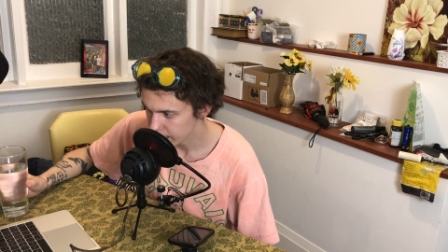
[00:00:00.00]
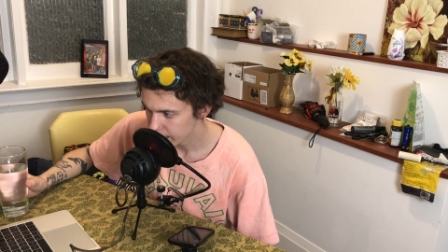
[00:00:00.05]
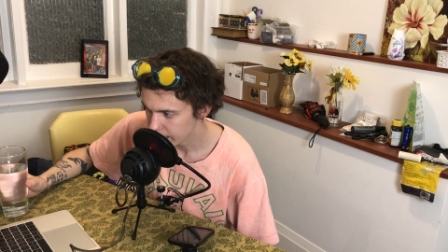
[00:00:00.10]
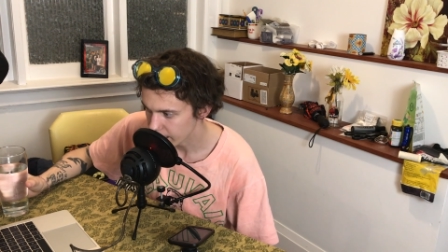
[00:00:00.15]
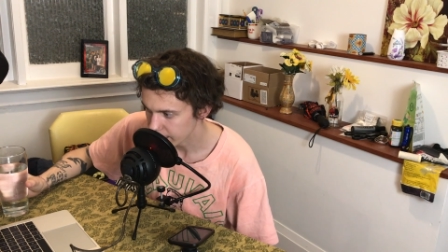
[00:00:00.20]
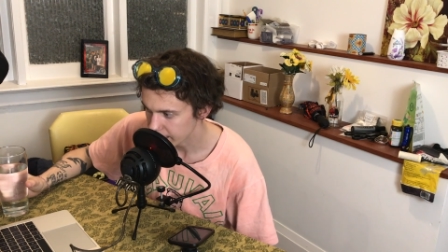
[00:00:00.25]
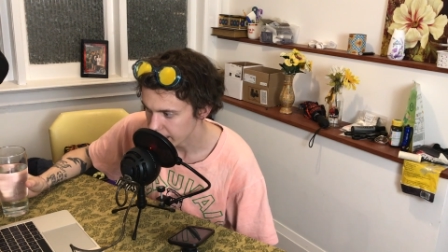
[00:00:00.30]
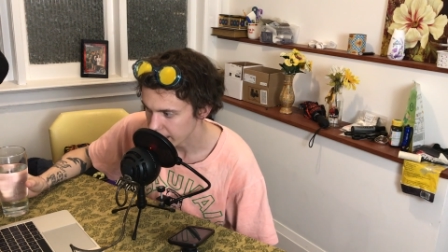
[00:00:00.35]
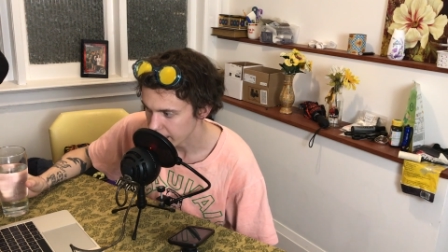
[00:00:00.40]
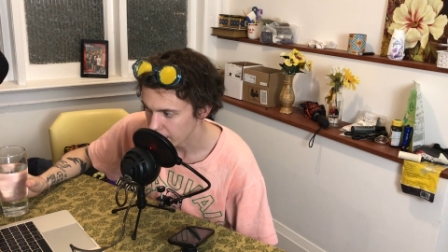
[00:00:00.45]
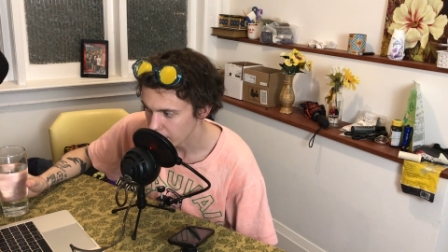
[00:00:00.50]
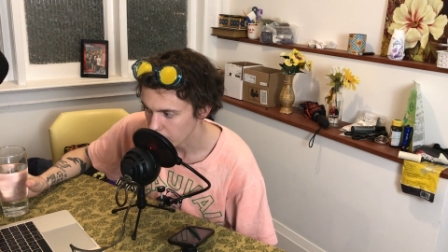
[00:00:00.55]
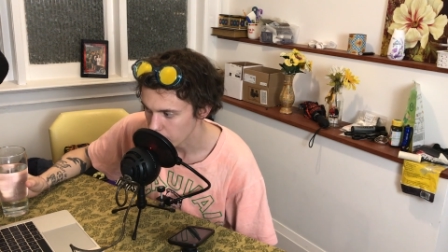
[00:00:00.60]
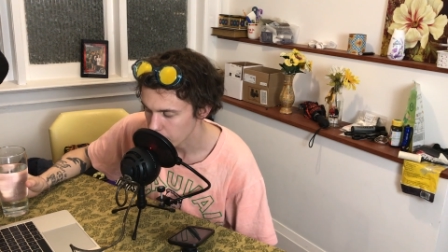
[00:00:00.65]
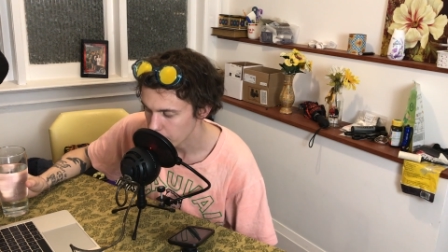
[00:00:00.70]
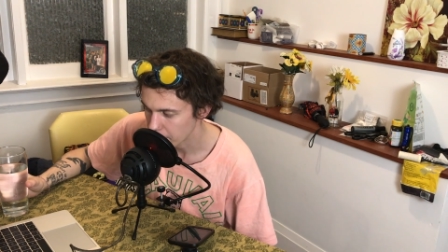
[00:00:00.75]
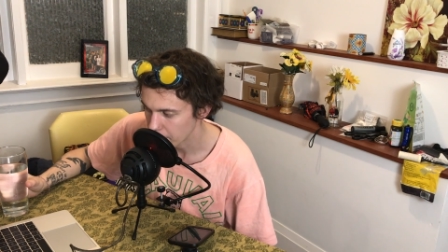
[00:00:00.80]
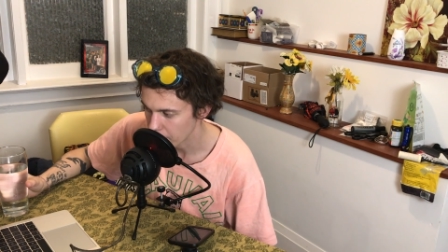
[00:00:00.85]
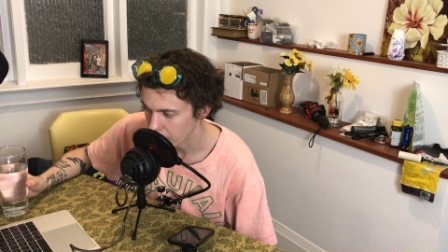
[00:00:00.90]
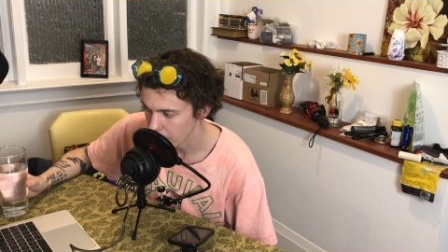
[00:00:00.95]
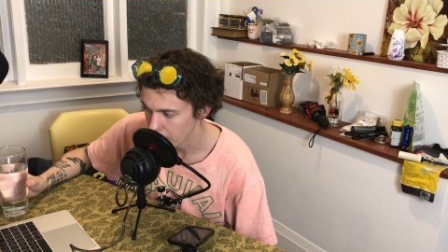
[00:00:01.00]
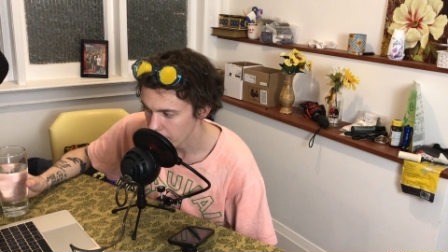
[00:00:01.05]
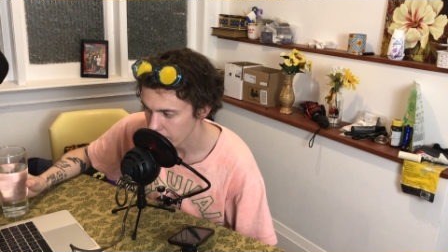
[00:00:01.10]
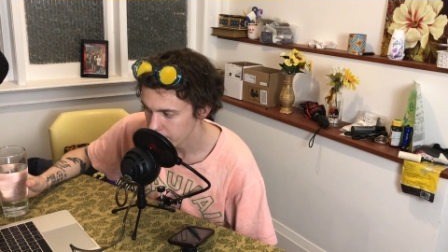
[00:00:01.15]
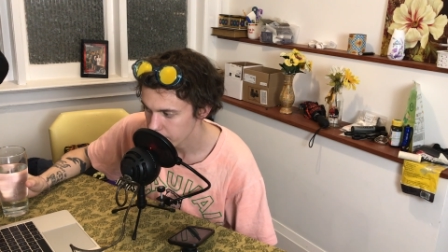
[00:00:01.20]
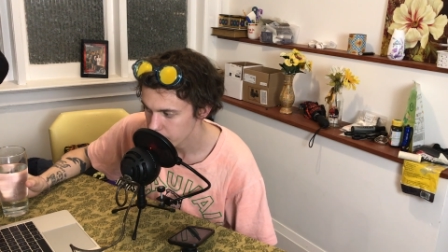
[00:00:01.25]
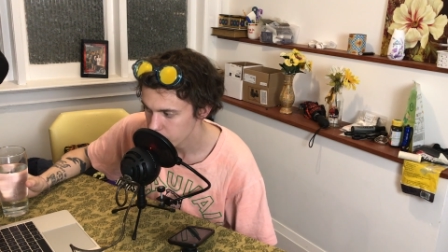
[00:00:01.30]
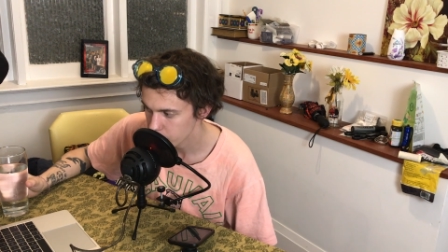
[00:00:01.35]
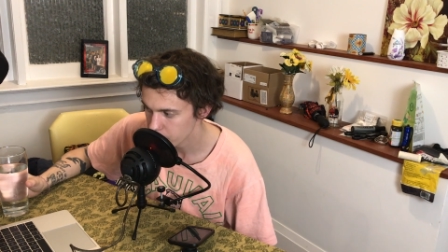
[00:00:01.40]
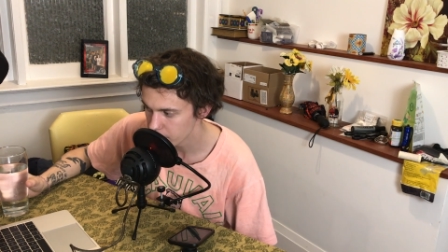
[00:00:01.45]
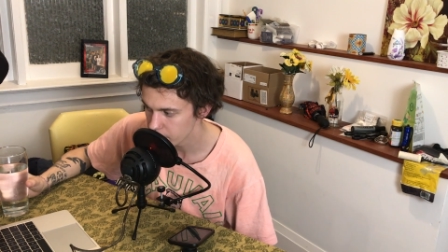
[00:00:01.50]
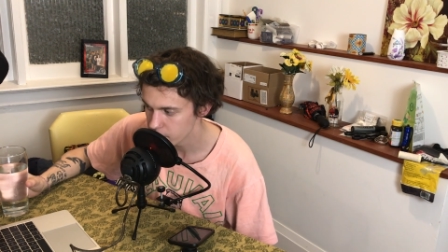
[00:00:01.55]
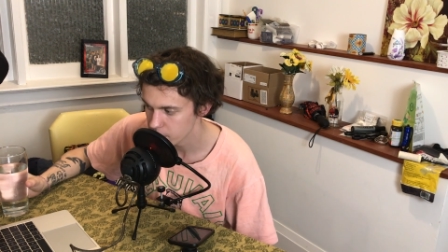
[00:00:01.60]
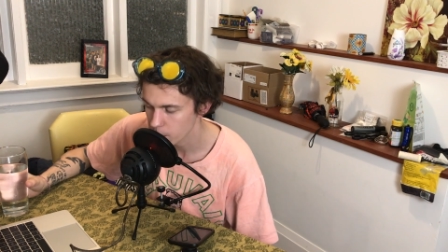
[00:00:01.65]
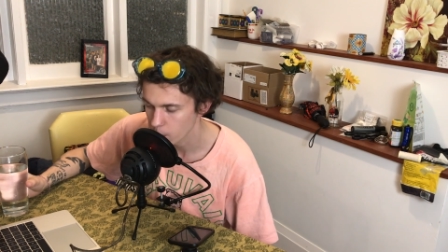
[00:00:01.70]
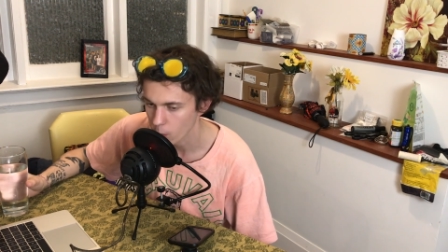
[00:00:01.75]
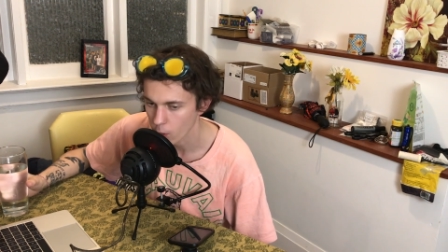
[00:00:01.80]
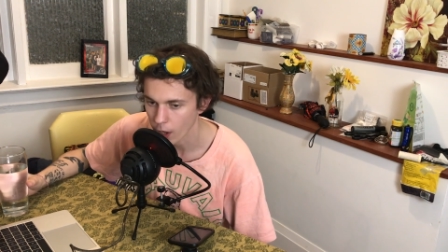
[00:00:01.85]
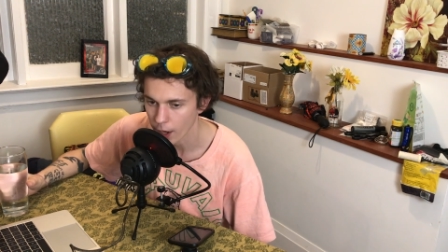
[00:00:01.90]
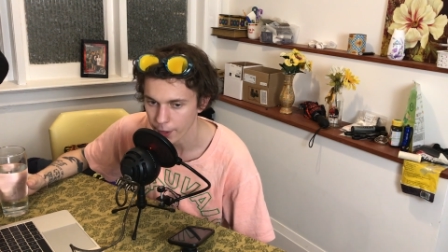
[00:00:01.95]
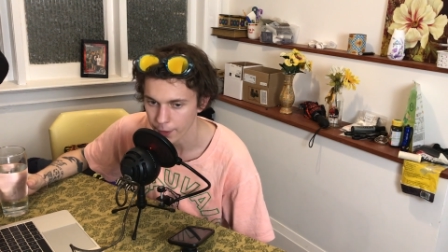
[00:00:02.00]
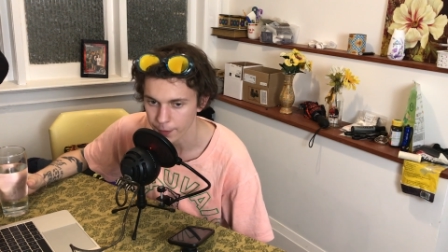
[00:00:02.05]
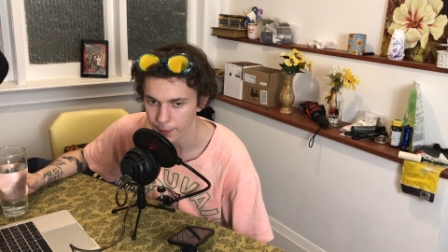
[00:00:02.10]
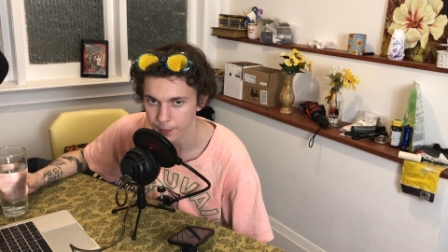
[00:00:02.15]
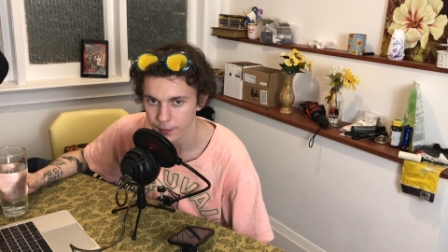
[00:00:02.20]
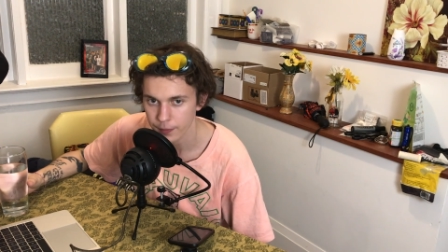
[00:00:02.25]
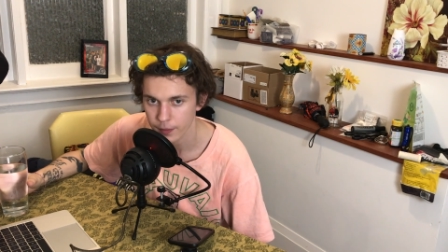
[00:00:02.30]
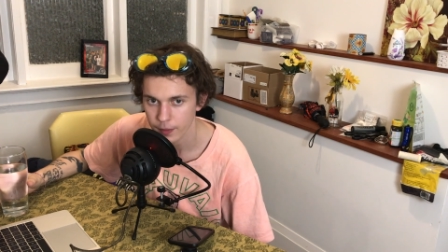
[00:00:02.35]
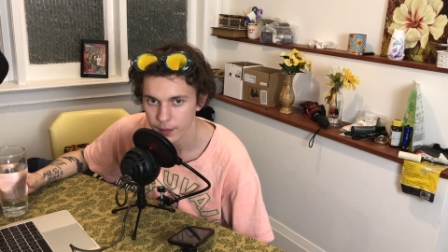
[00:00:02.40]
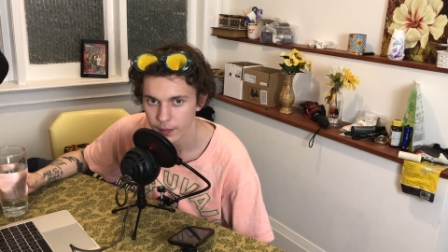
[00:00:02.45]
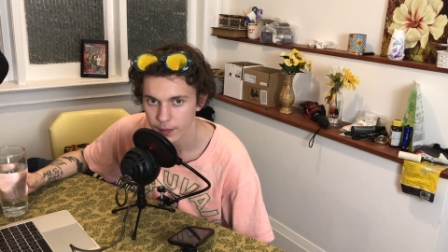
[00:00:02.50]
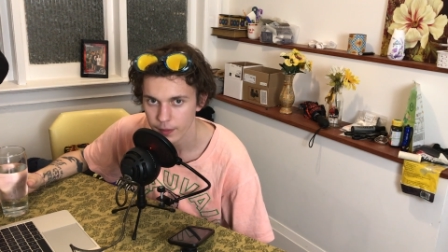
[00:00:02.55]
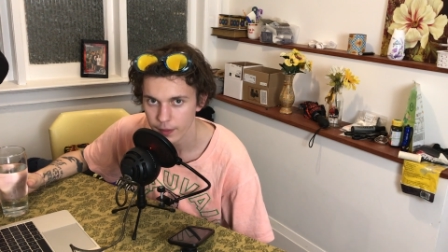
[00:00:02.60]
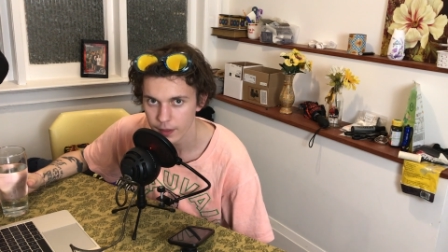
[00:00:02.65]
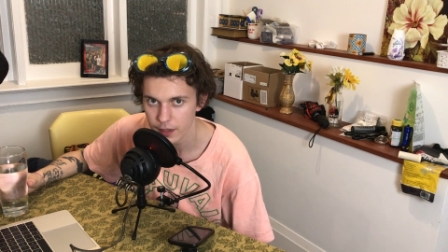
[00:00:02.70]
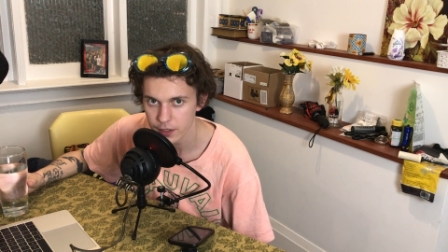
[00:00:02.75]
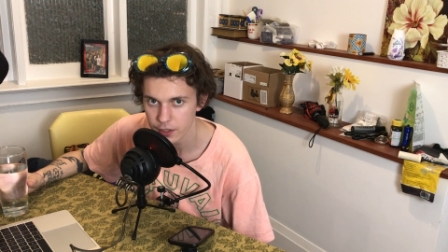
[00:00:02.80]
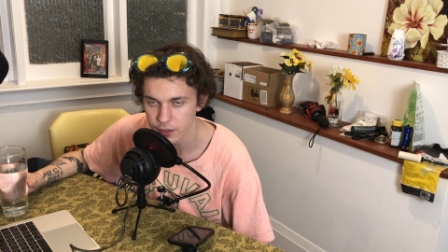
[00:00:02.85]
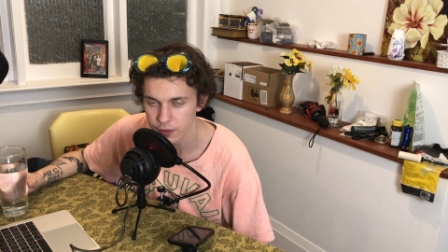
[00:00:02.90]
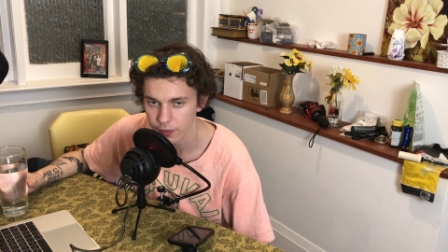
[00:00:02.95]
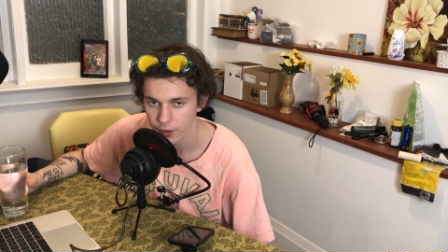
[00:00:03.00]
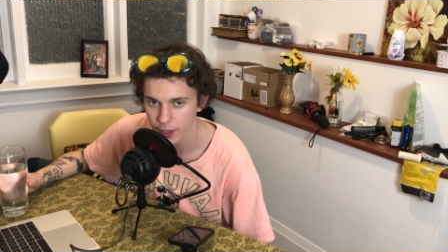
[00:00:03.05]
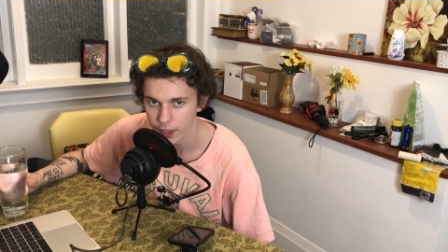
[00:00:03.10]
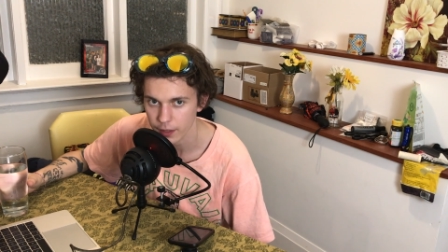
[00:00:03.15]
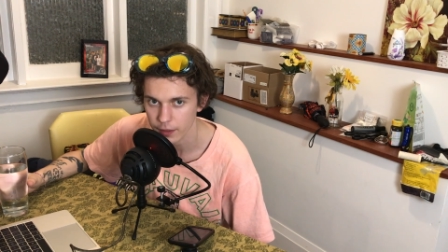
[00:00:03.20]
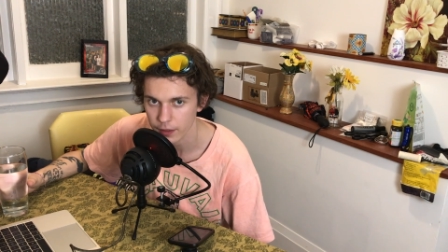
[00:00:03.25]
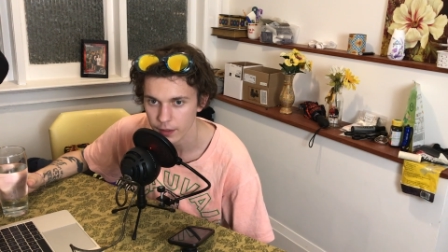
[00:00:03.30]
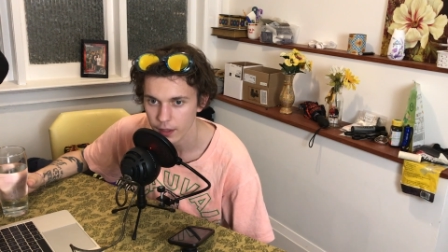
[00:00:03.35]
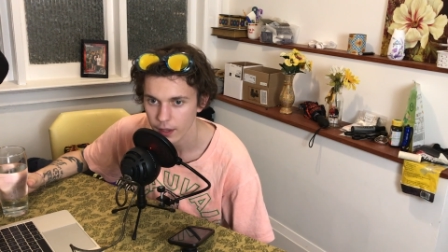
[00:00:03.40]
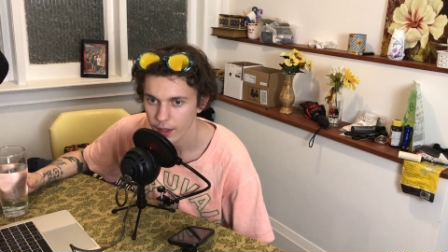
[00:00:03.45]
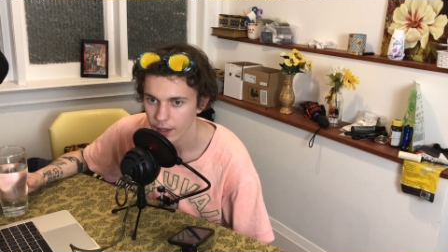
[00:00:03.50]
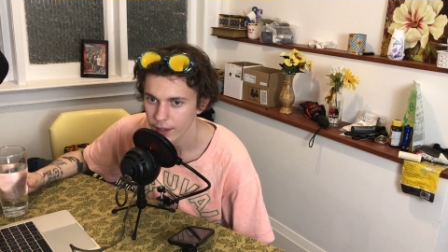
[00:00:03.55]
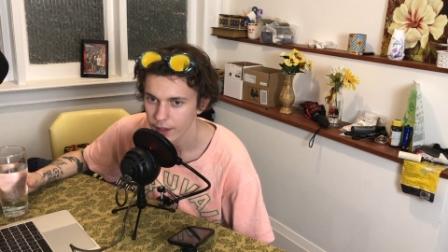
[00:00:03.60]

Got that gulp on there. Drinking some water. You guys just fucking...